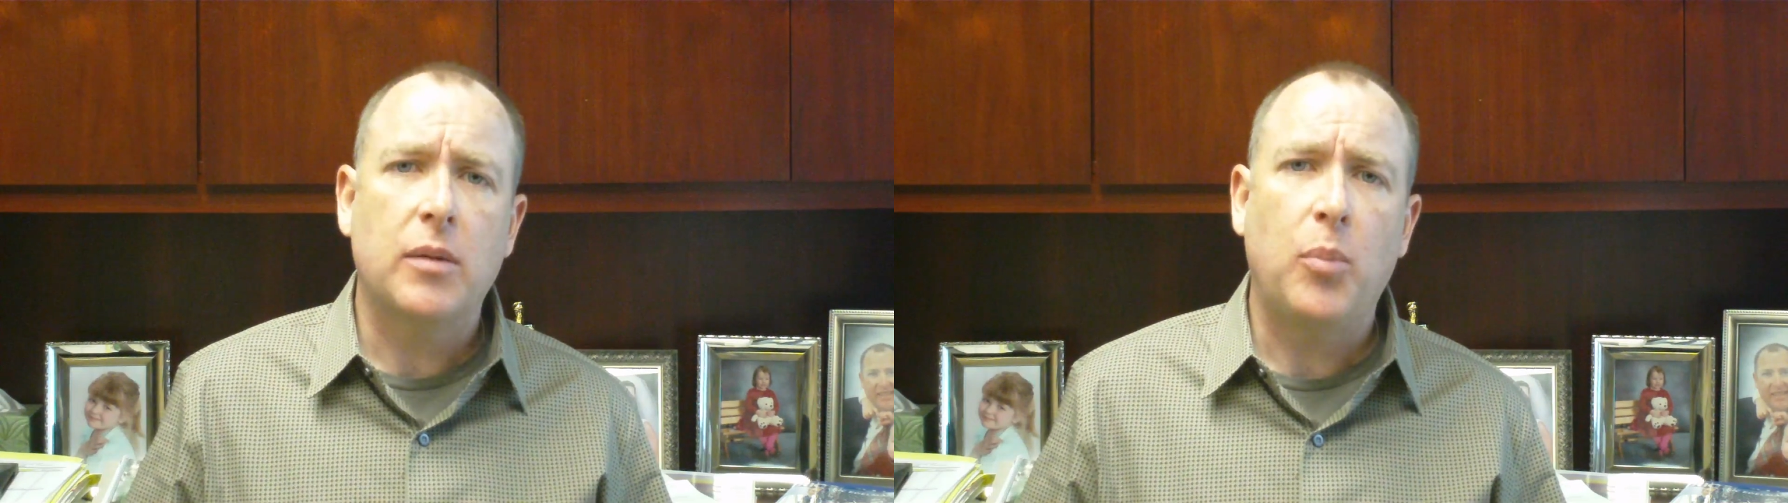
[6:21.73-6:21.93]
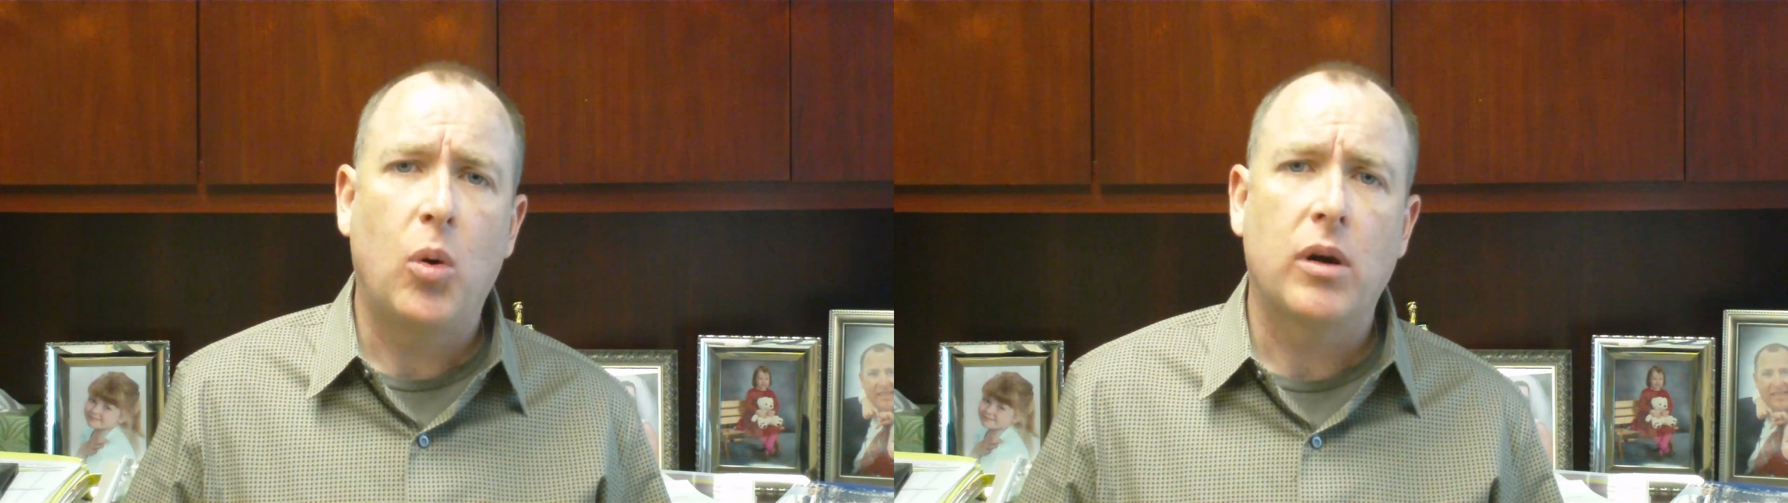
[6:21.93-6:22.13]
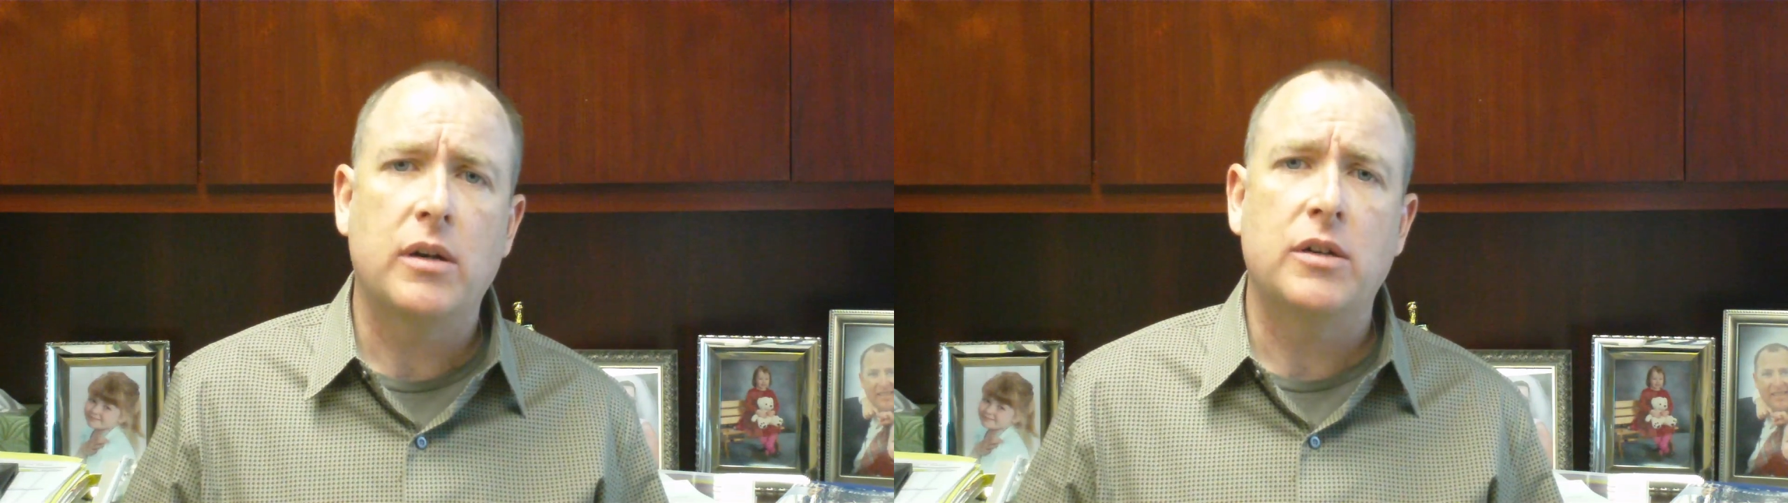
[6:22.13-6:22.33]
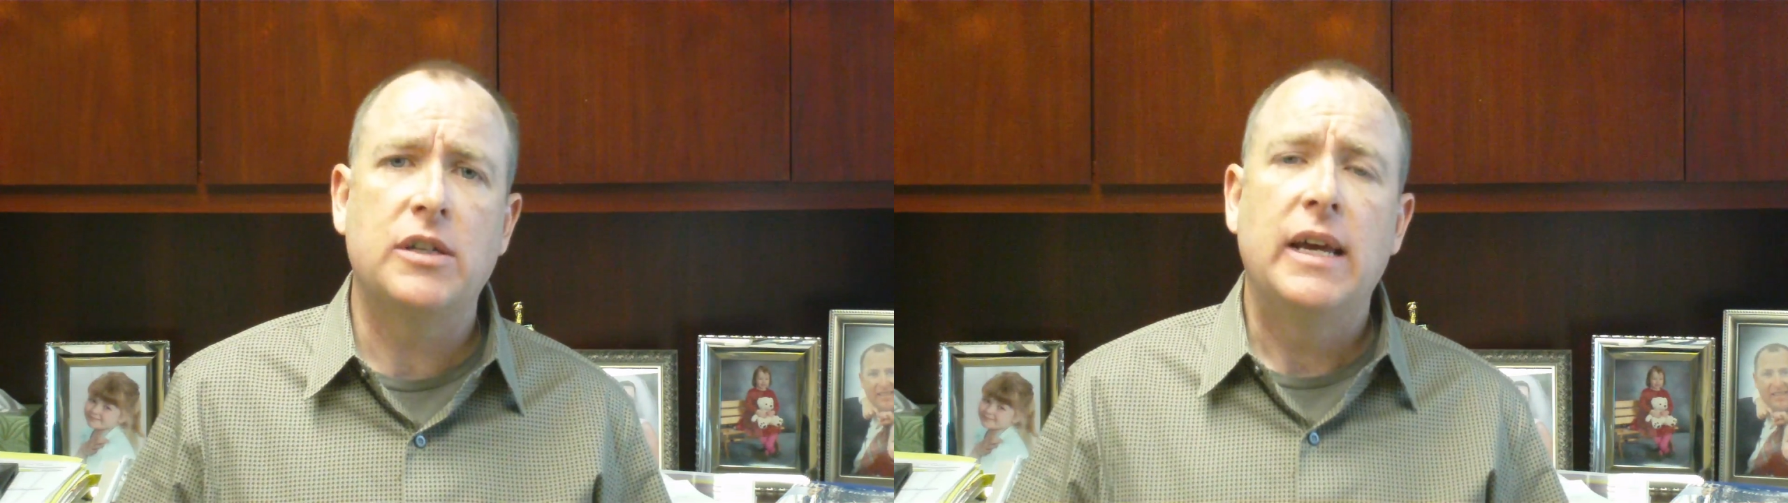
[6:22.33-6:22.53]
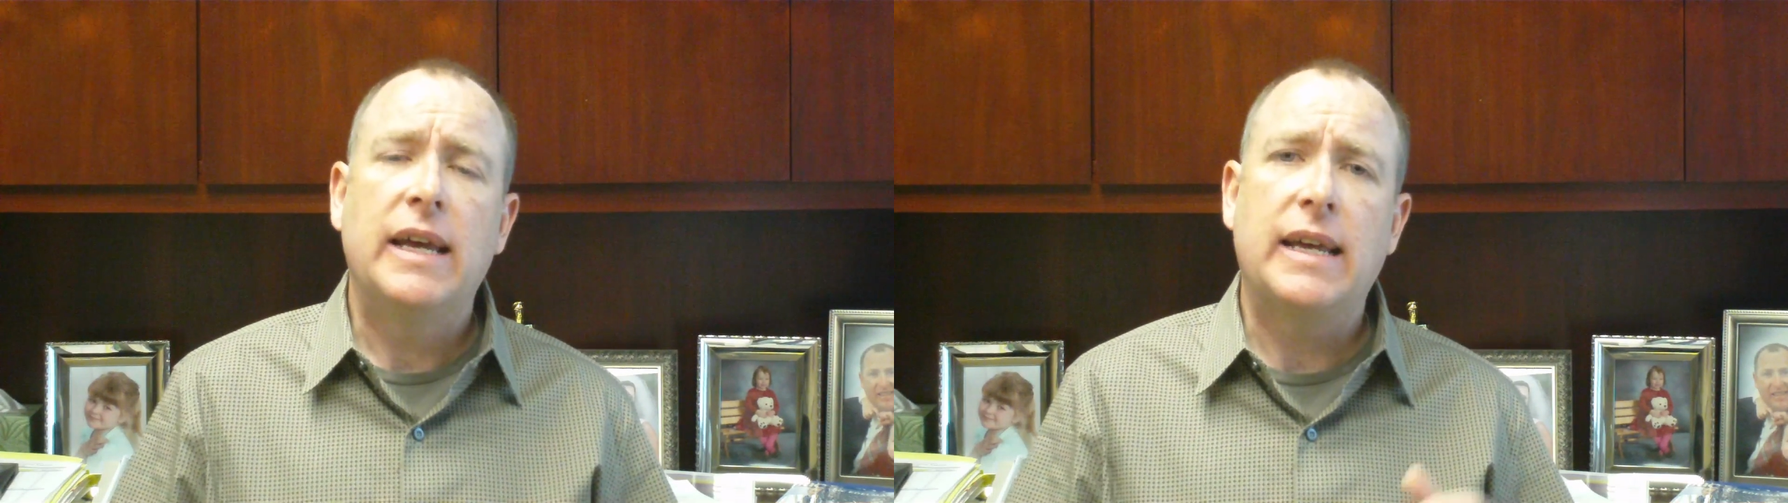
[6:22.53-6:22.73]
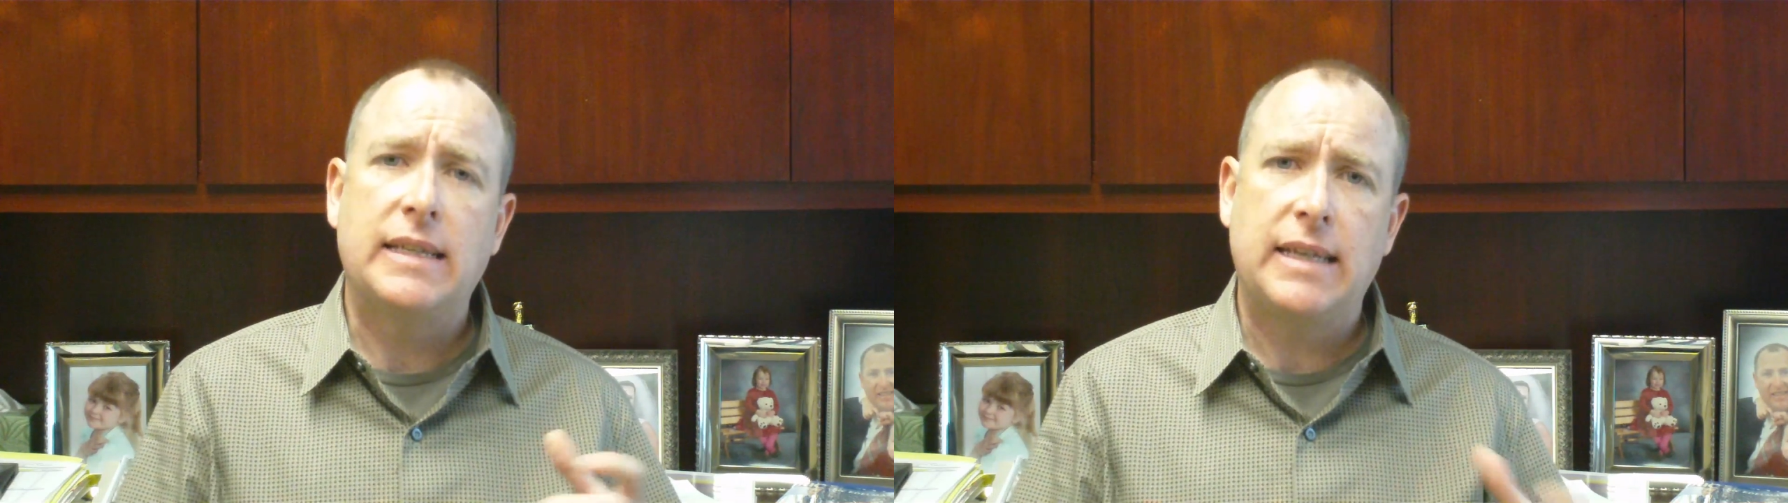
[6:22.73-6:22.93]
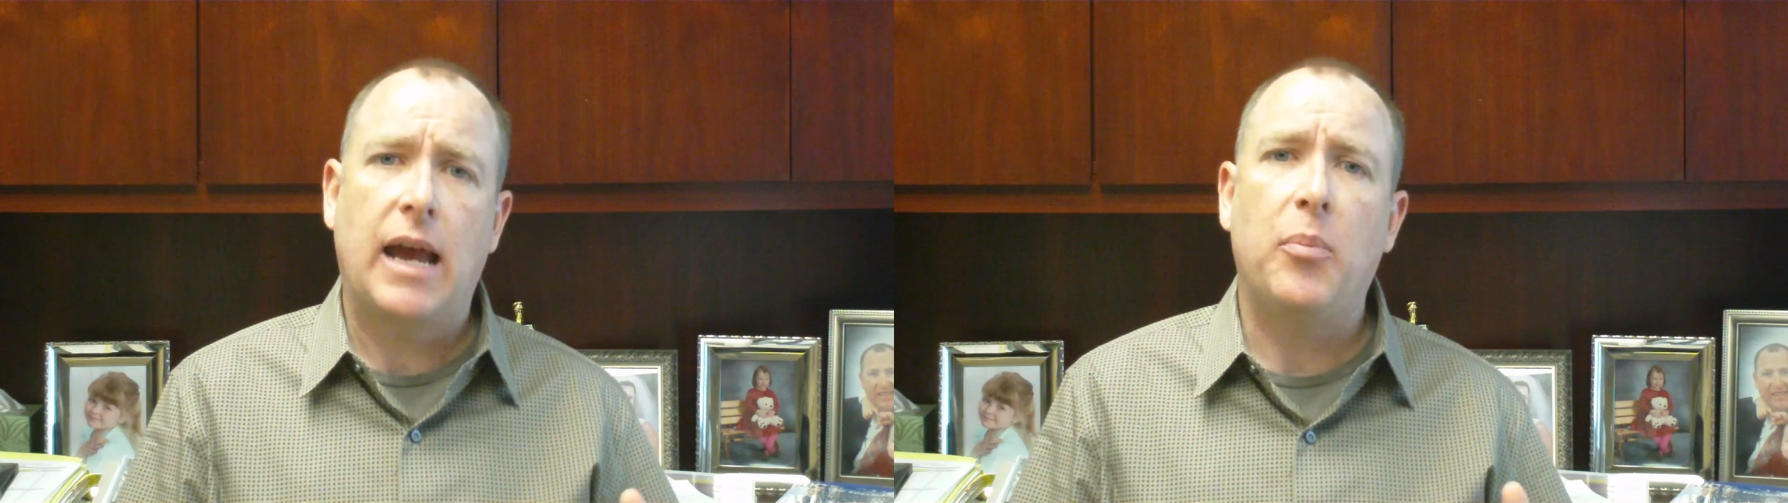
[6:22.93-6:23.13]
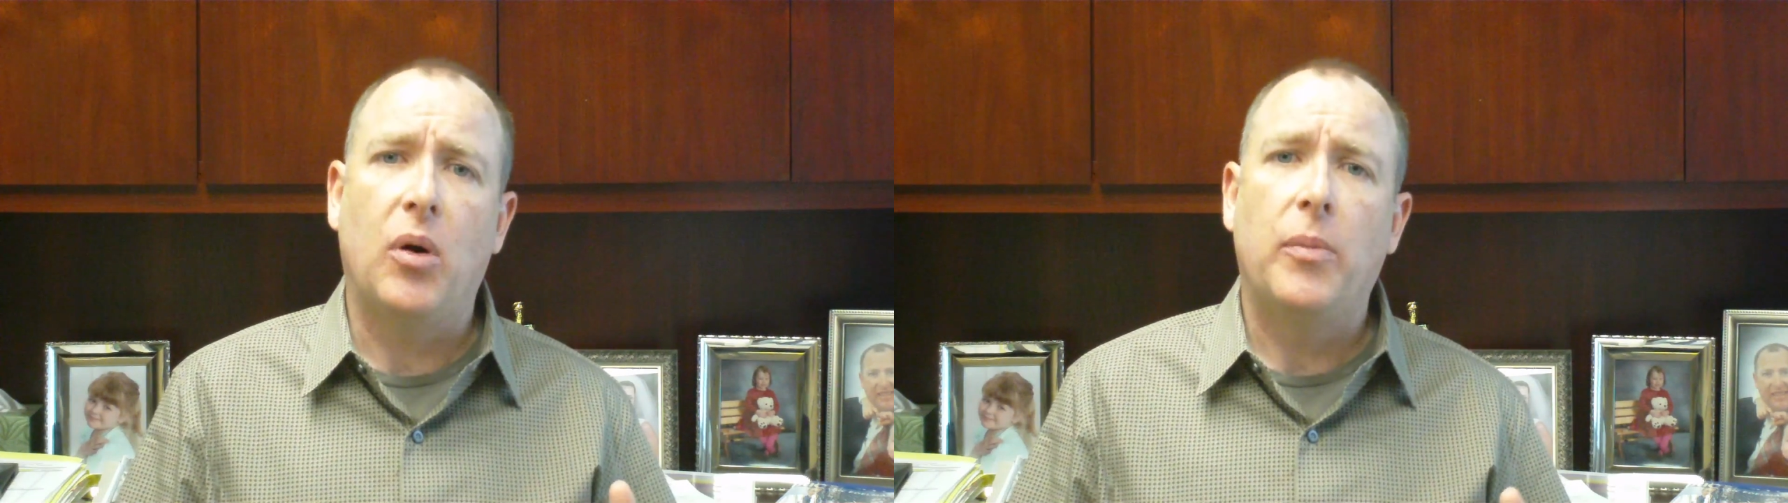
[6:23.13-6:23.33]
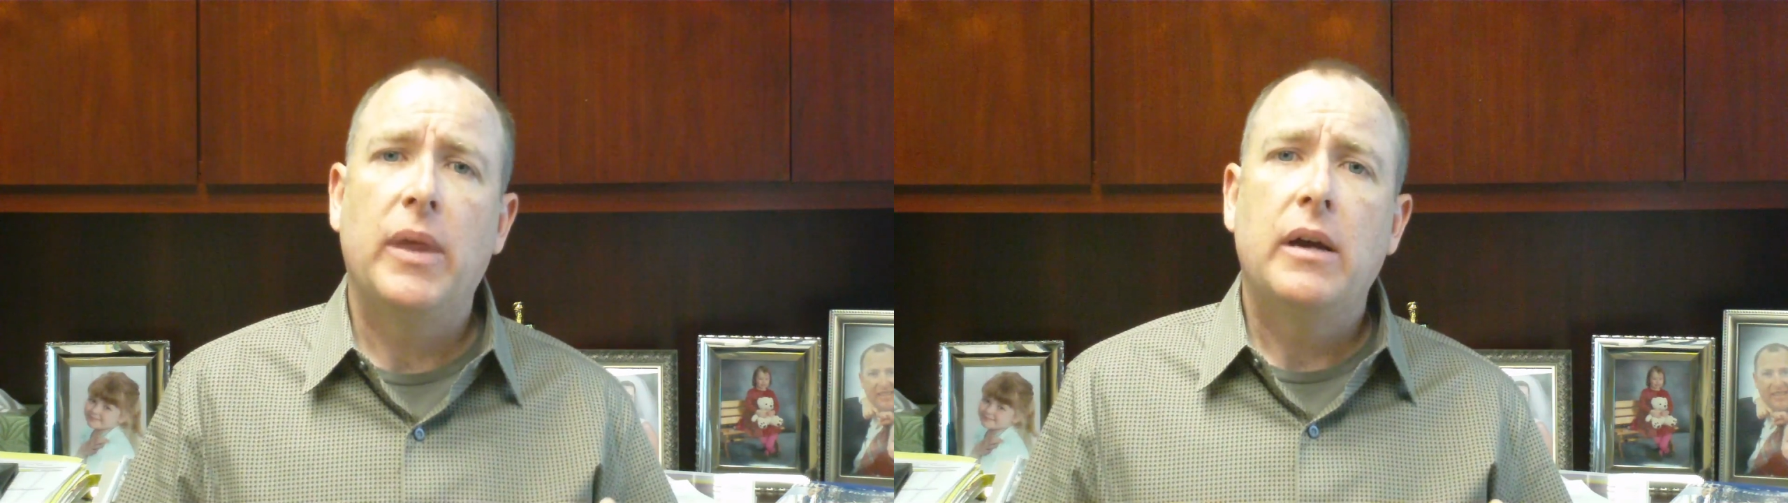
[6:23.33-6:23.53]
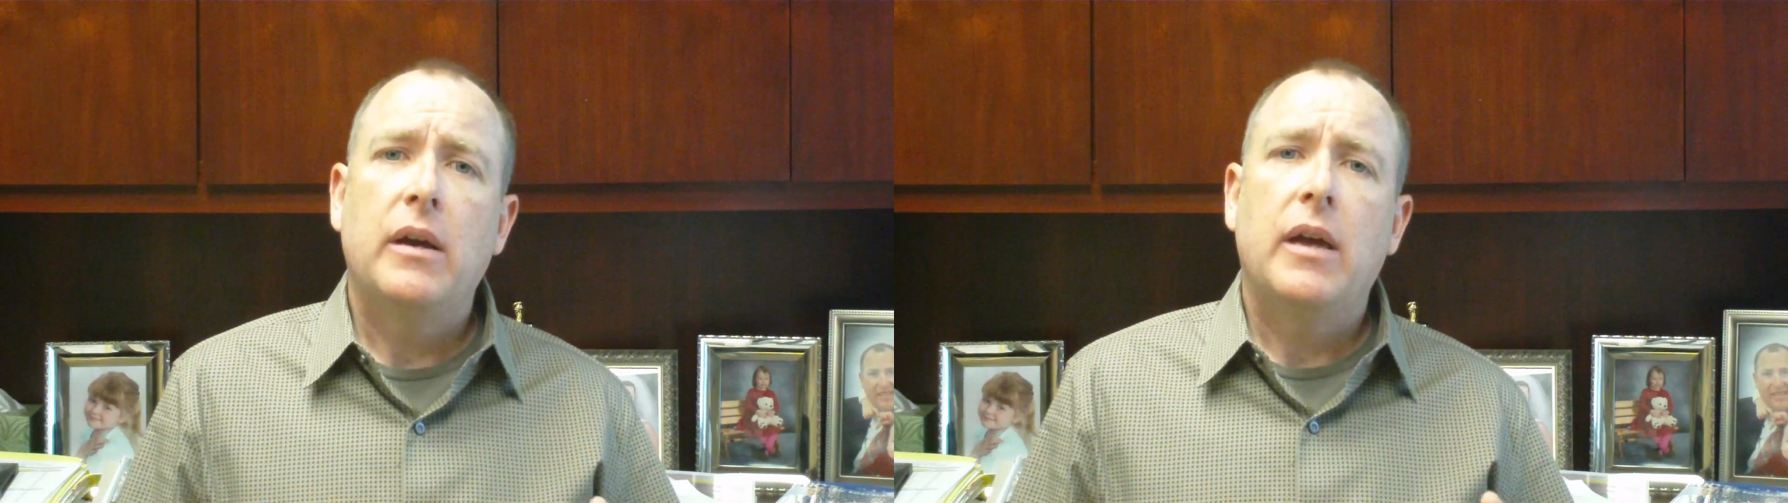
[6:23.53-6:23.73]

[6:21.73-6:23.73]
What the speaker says: important example.